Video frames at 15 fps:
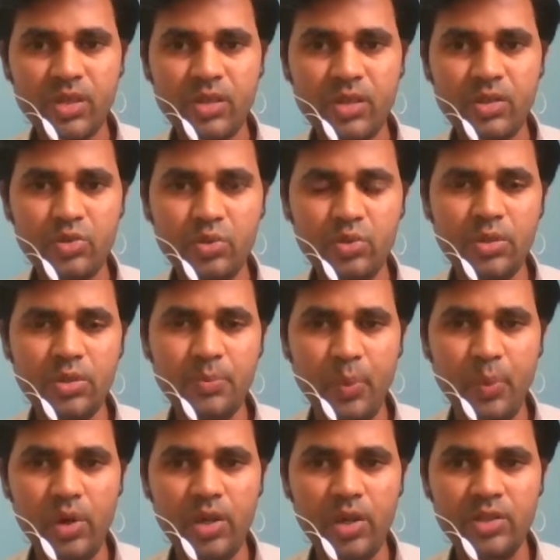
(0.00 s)
So the
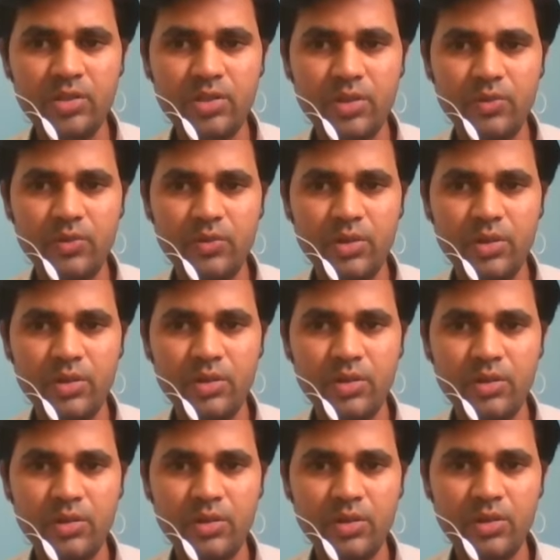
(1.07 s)
pollens
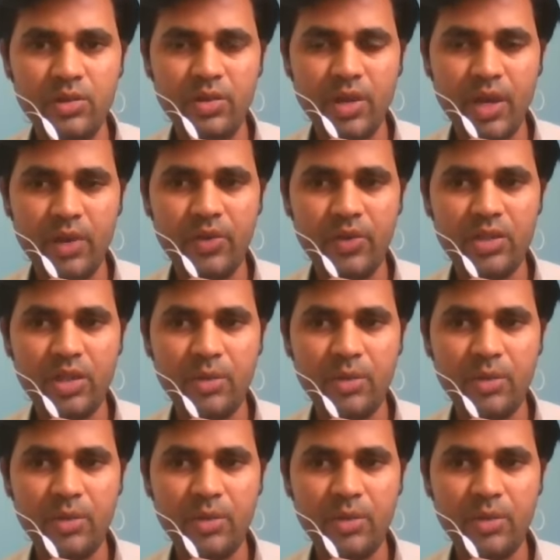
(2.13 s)
having